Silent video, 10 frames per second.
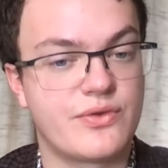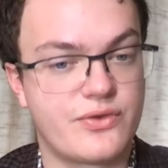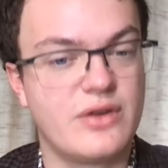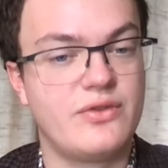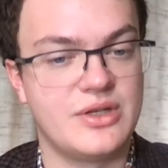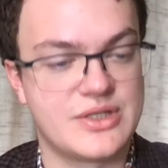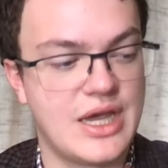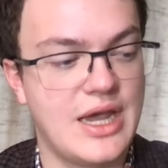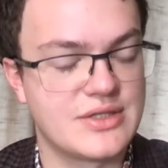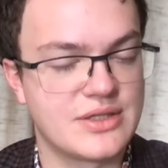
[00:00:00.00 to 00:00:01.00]
frivolous
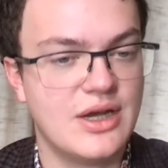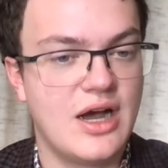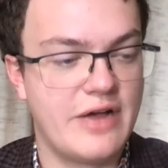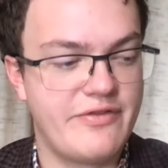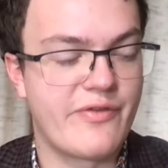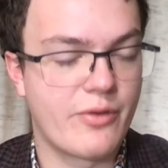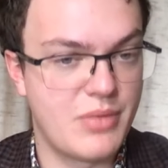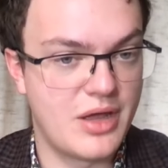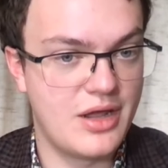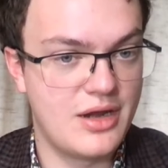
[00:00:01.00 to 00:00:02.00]
case I've ever
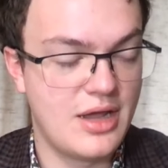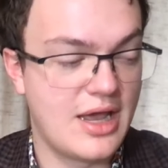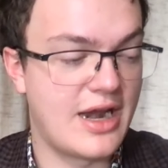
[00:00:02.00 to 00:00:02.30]
been in.